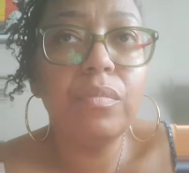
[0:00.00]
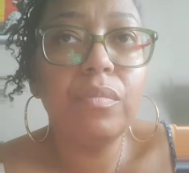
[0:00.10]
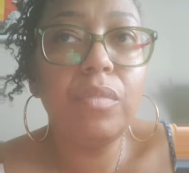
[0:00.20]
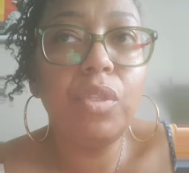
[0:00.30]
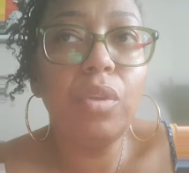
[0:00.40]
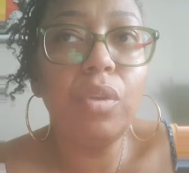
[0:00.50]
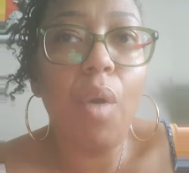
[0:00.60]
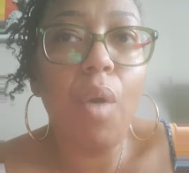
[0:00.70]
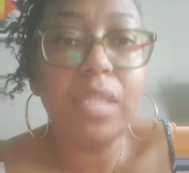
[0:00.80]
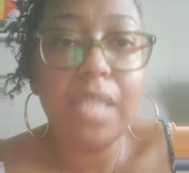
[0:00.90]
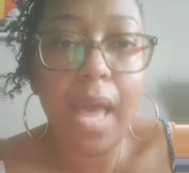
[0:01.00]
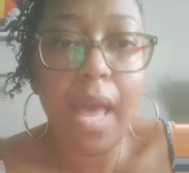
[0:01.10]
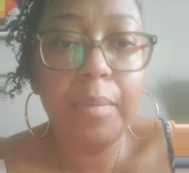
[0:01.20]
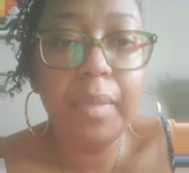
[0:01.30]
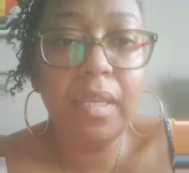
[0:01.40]

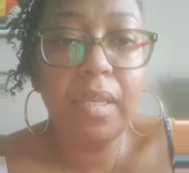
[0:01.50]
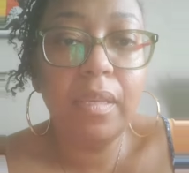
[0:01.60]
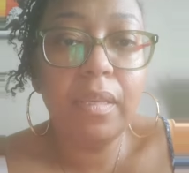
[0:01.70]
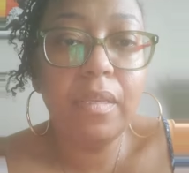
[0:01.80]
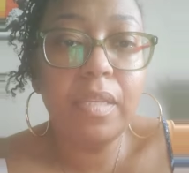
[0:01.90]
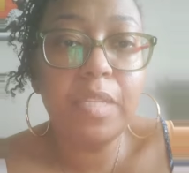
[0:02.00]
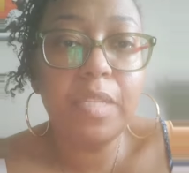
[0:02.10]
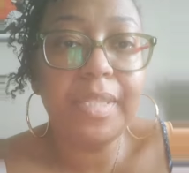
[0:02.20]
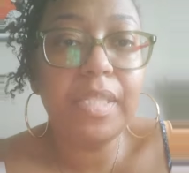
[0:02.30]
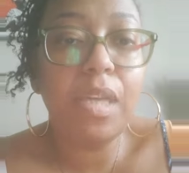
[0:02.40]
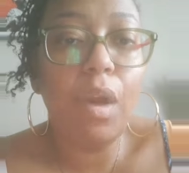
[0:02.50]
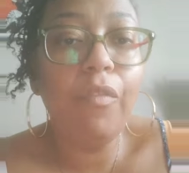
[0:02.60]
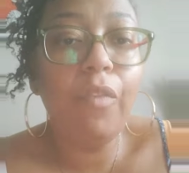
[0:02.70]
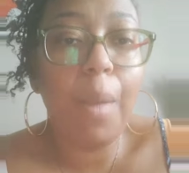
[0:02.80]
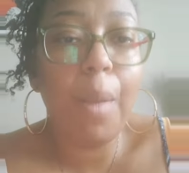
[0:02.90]
autonomy, especially
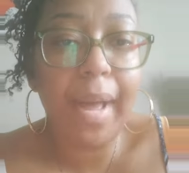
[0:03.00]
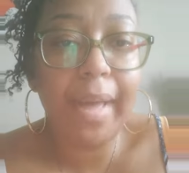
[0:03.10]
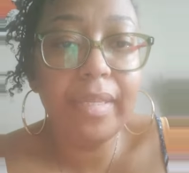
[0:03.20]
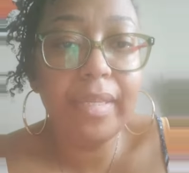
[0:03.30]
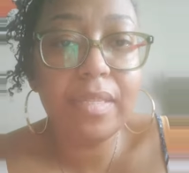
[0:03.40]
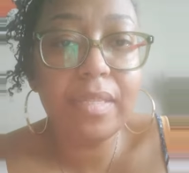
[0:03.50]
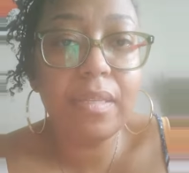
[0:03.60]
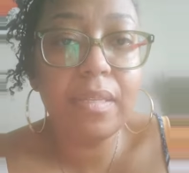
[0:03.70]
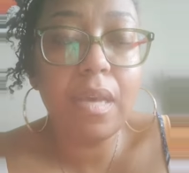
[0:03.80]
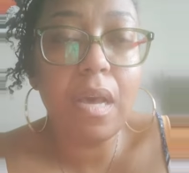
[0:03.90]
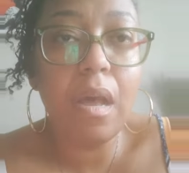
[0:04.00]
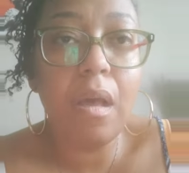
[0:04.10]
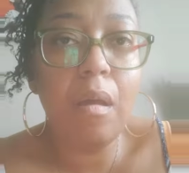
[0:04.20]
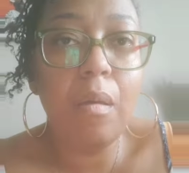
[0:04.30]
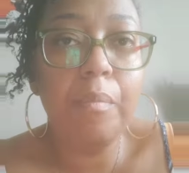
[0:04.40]
over our bodies,
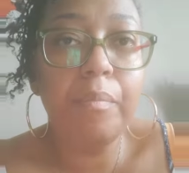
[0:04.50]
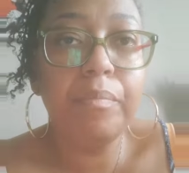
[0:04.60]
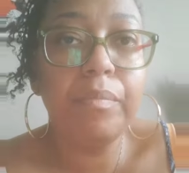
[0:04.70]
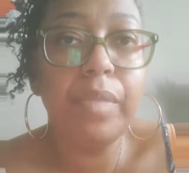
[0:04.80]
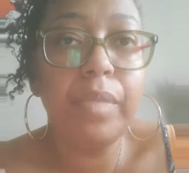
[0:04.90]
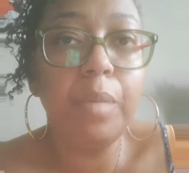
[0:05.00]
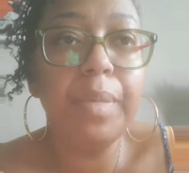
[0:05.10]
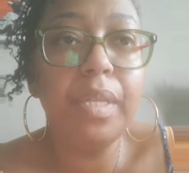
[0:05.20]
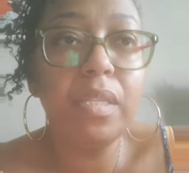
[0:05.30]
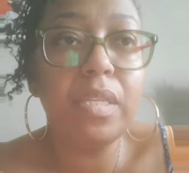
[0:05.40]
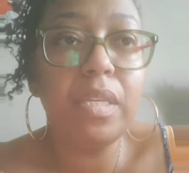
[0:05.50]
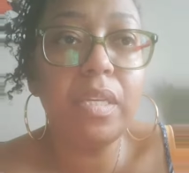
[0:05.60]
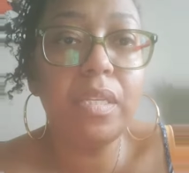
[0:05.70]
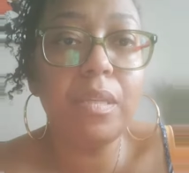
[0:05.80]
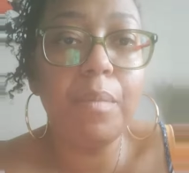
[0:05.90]
the
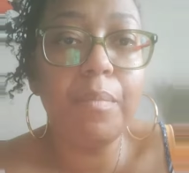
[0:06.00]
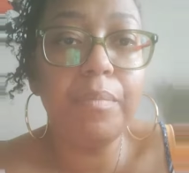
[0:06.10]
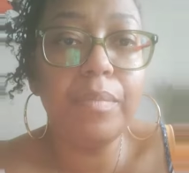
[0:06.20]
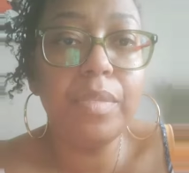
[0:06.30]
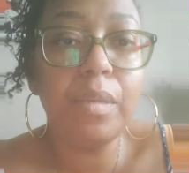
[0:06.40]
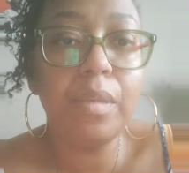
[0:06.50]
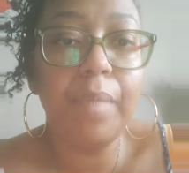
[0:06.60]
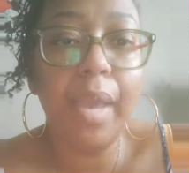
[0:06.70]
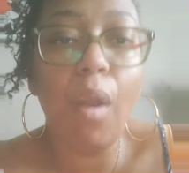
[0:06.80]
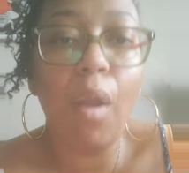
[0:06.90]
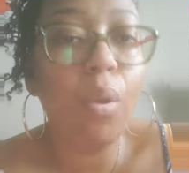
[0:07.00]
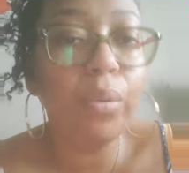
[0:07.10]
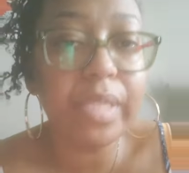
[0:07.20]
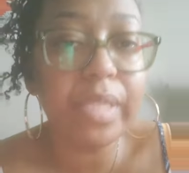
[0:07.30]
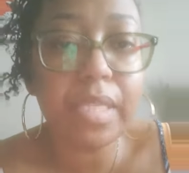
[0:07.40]
ability to make our
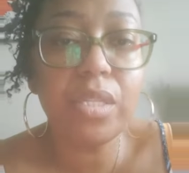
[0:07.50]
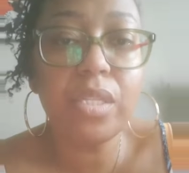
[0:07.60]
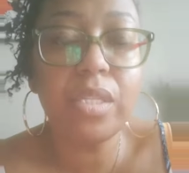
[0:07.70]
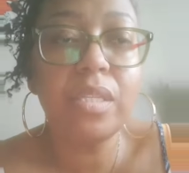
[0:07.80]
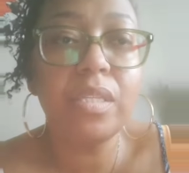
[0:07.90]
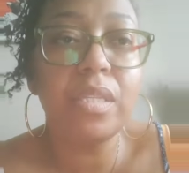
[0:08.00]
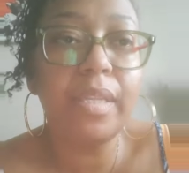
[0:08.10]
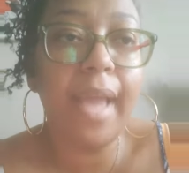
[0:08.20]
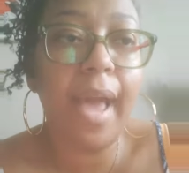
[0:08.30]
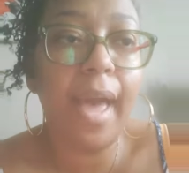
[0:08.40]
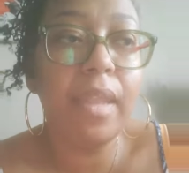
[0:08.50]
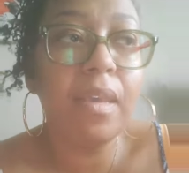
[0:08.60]
own decisions and not,